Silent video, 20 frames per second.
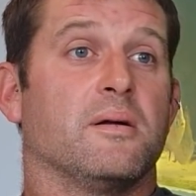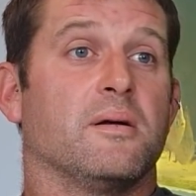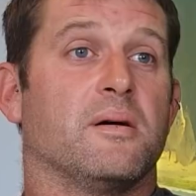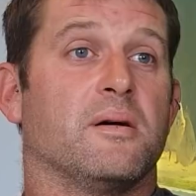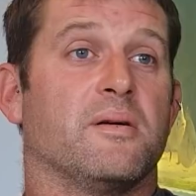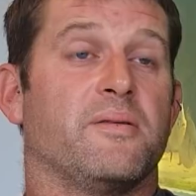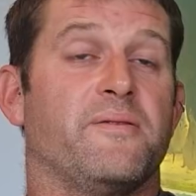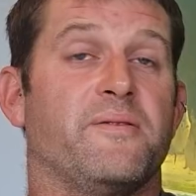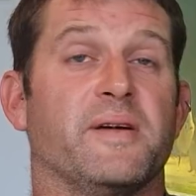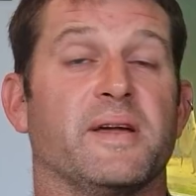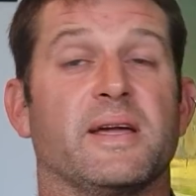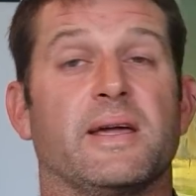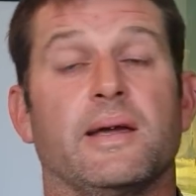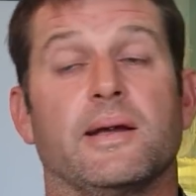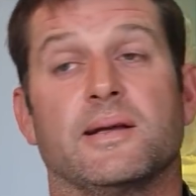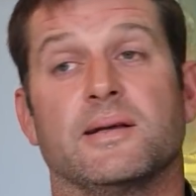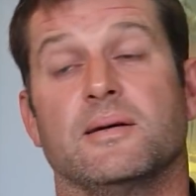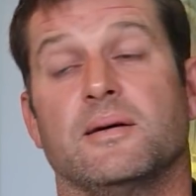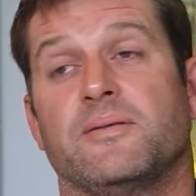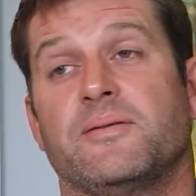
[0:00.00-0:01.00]
I
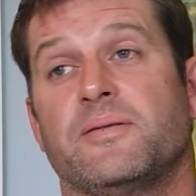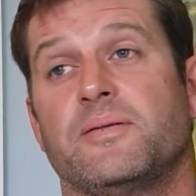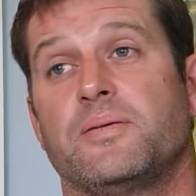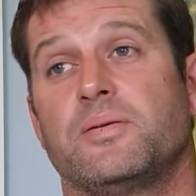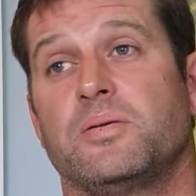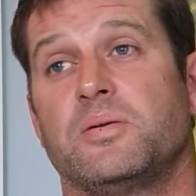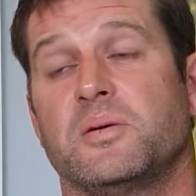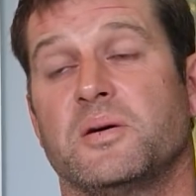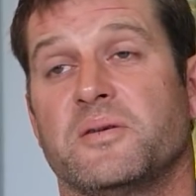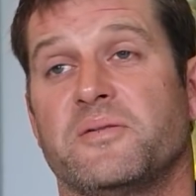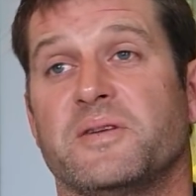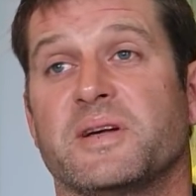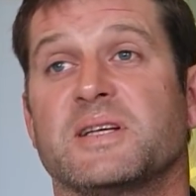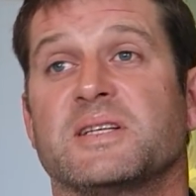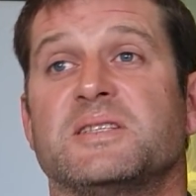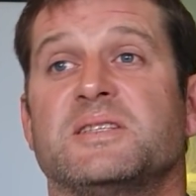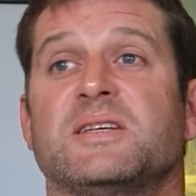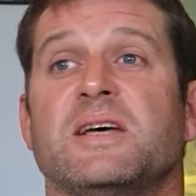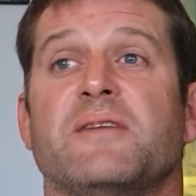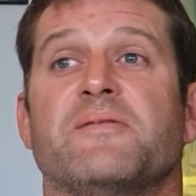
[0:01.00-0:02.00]
think
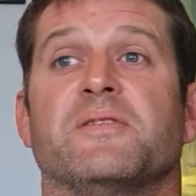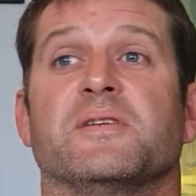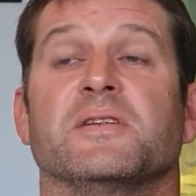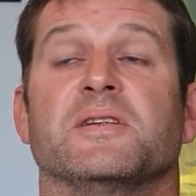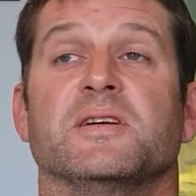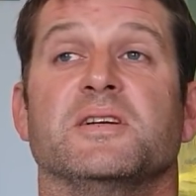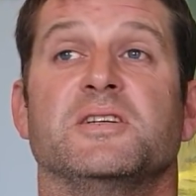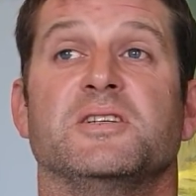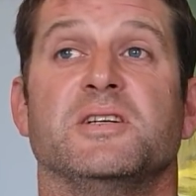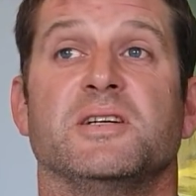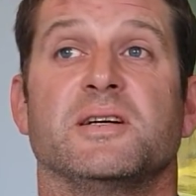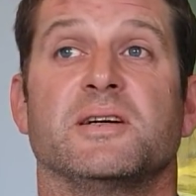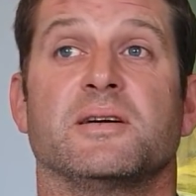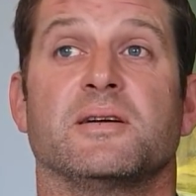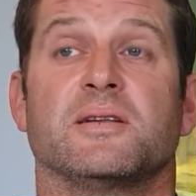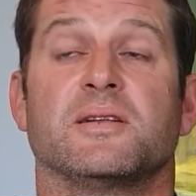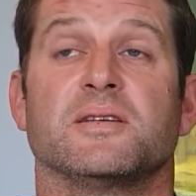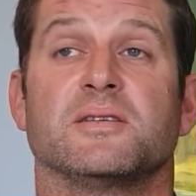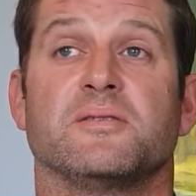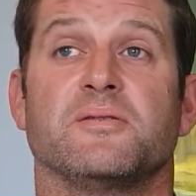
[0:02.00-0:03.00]
7 this year.
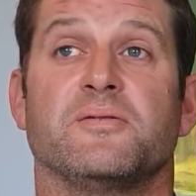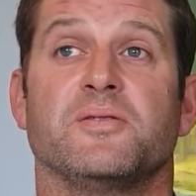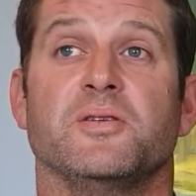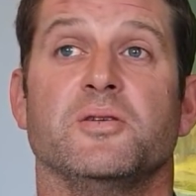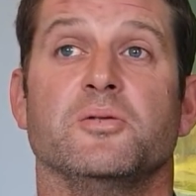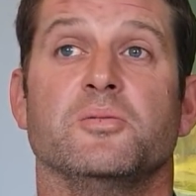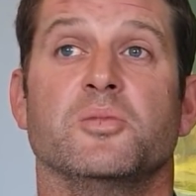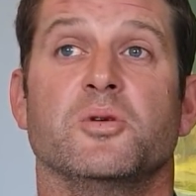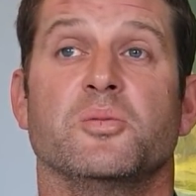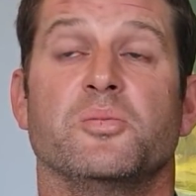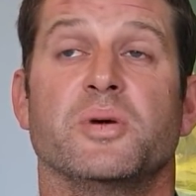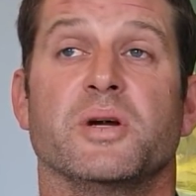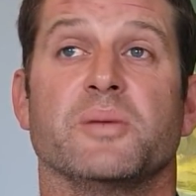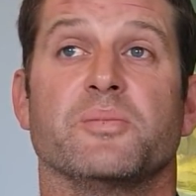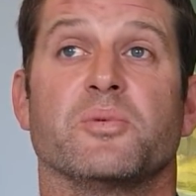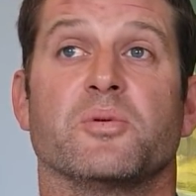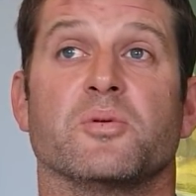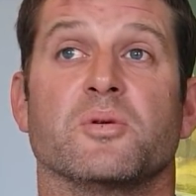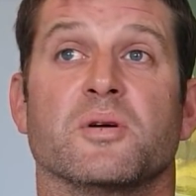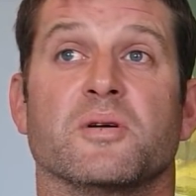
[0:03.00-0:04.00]
There's a few more
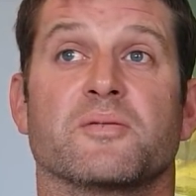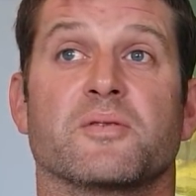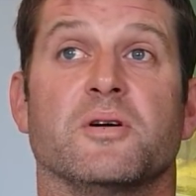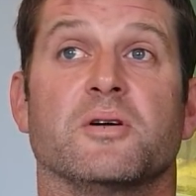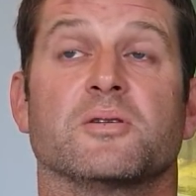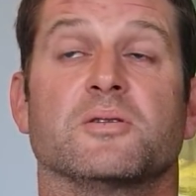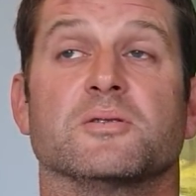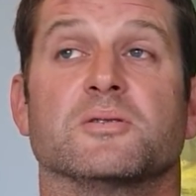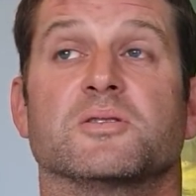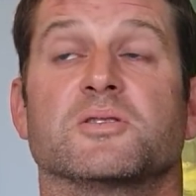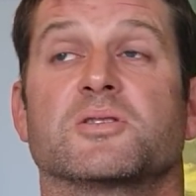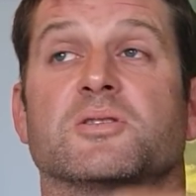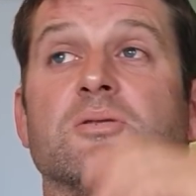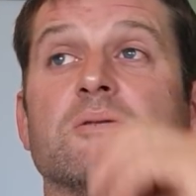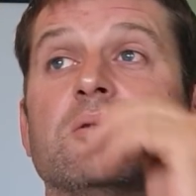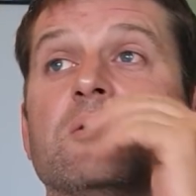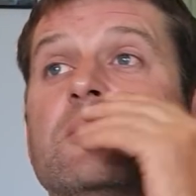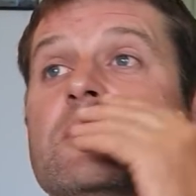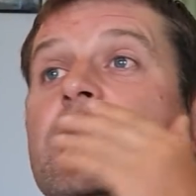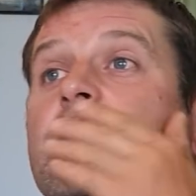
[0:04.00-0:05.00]
people that have got a good
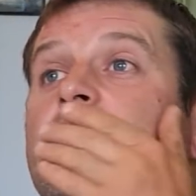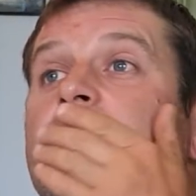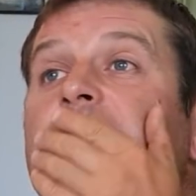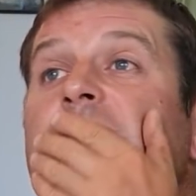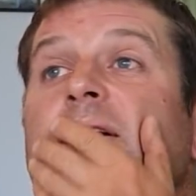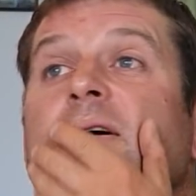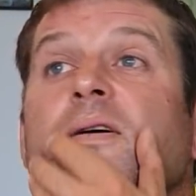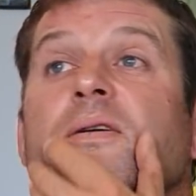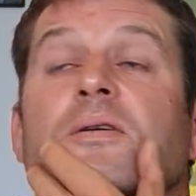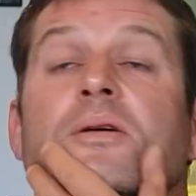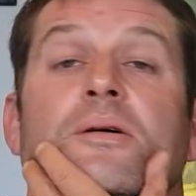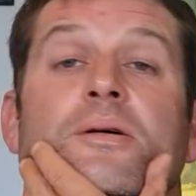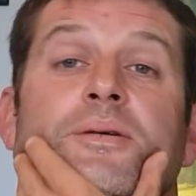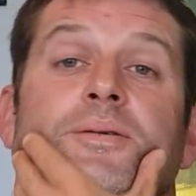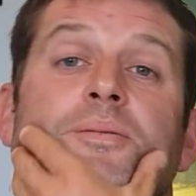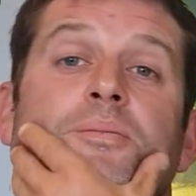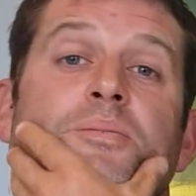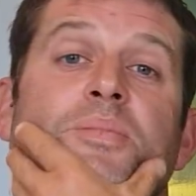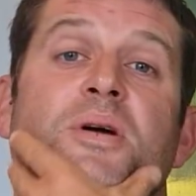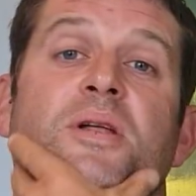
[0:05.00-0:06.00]
score early on,
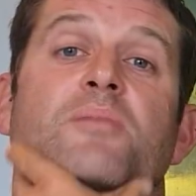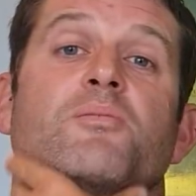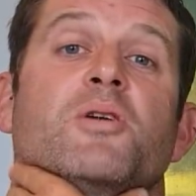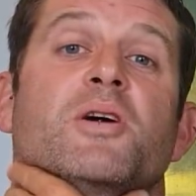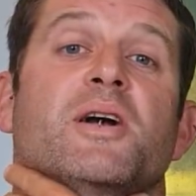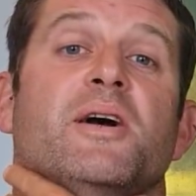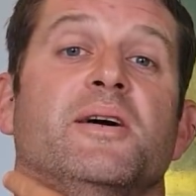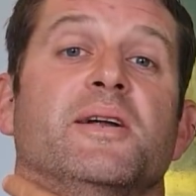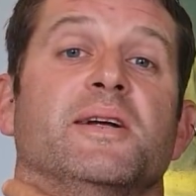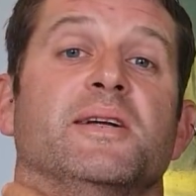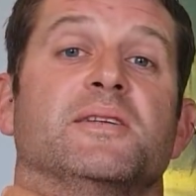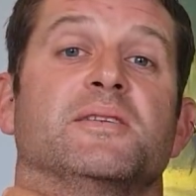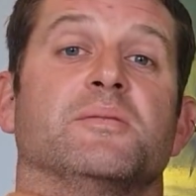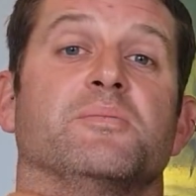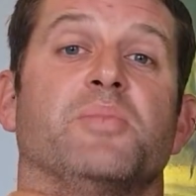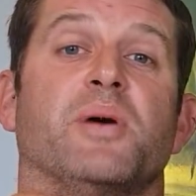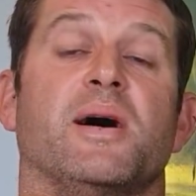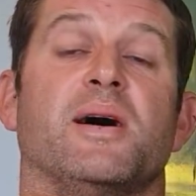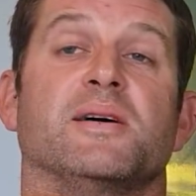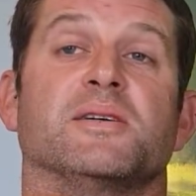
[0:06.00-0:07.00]
but we're going into
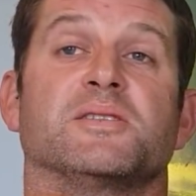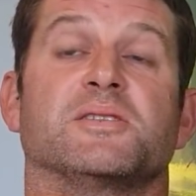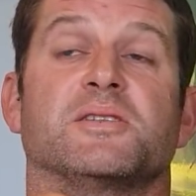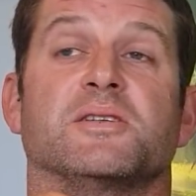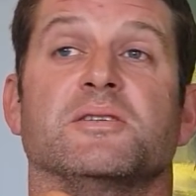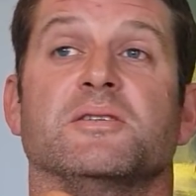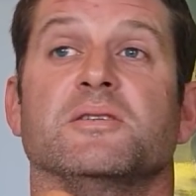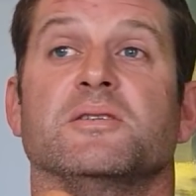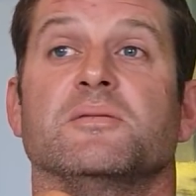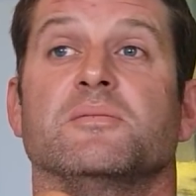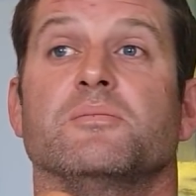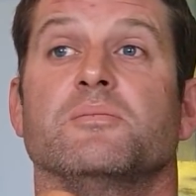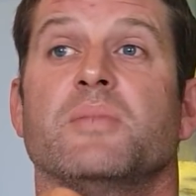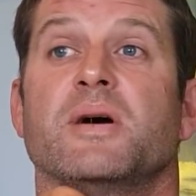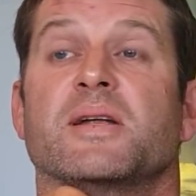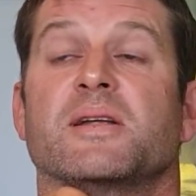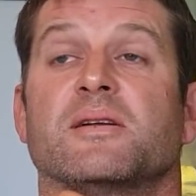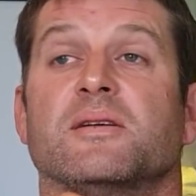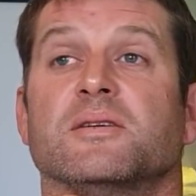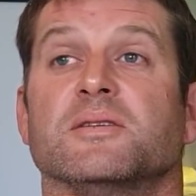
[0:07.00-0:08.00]
Barston and
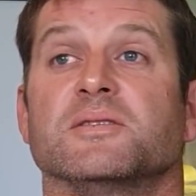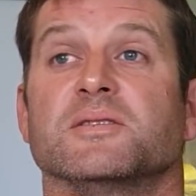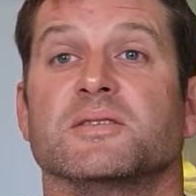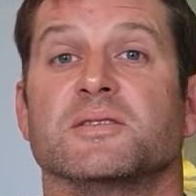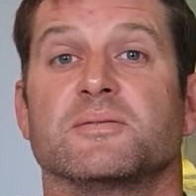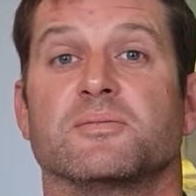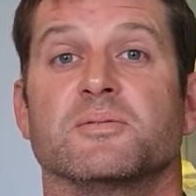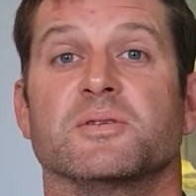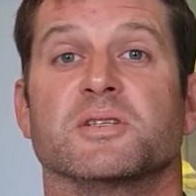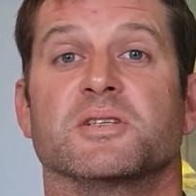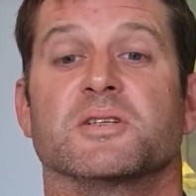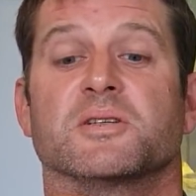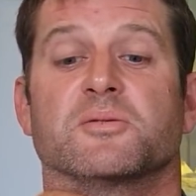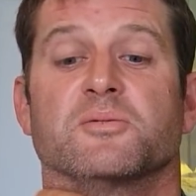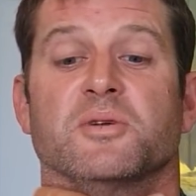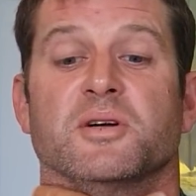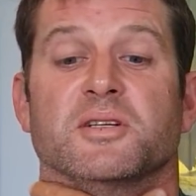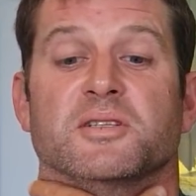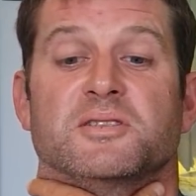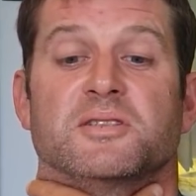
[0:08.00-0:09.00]
Meadowlands, which are the
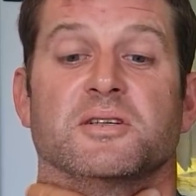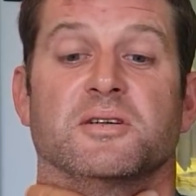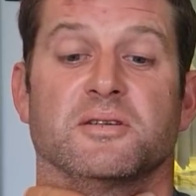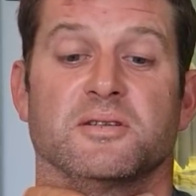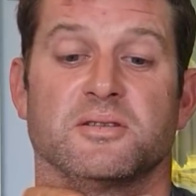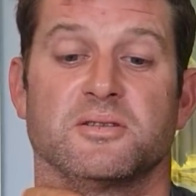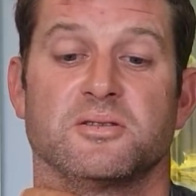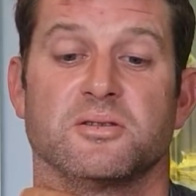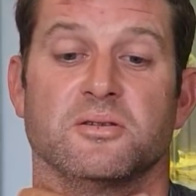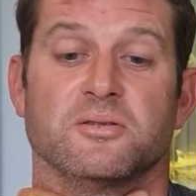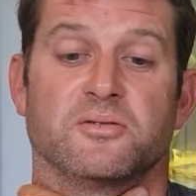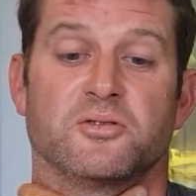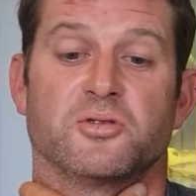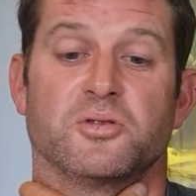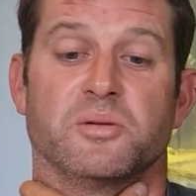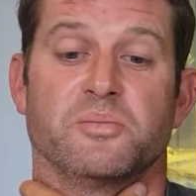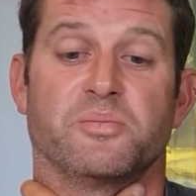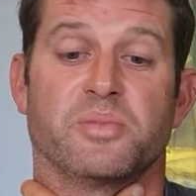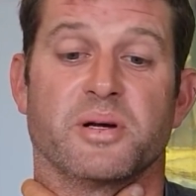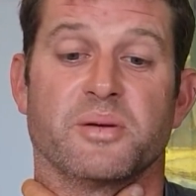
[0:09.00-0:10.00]
ones that sort of
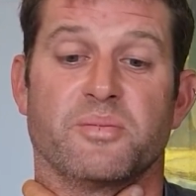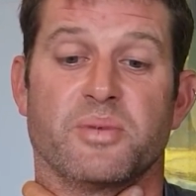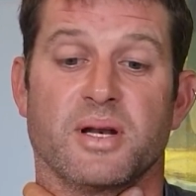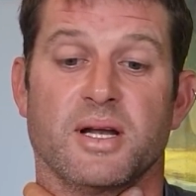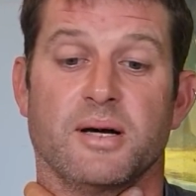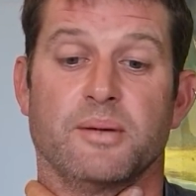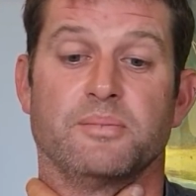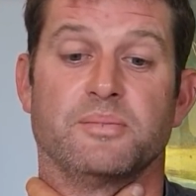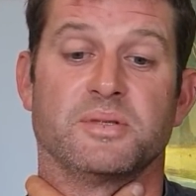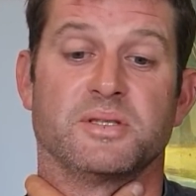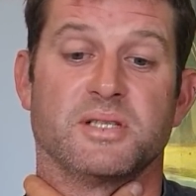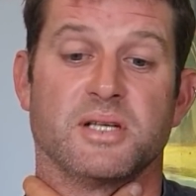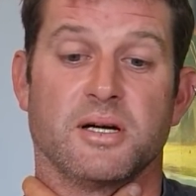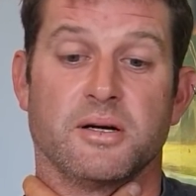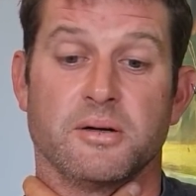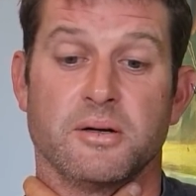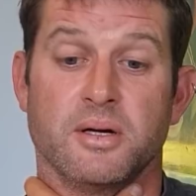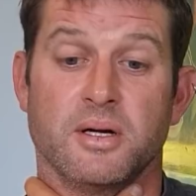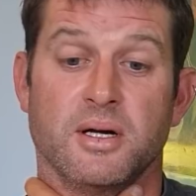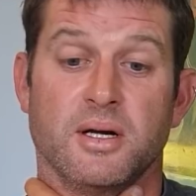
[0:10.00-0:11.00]
trip people up.
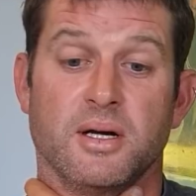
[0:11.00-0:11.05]
So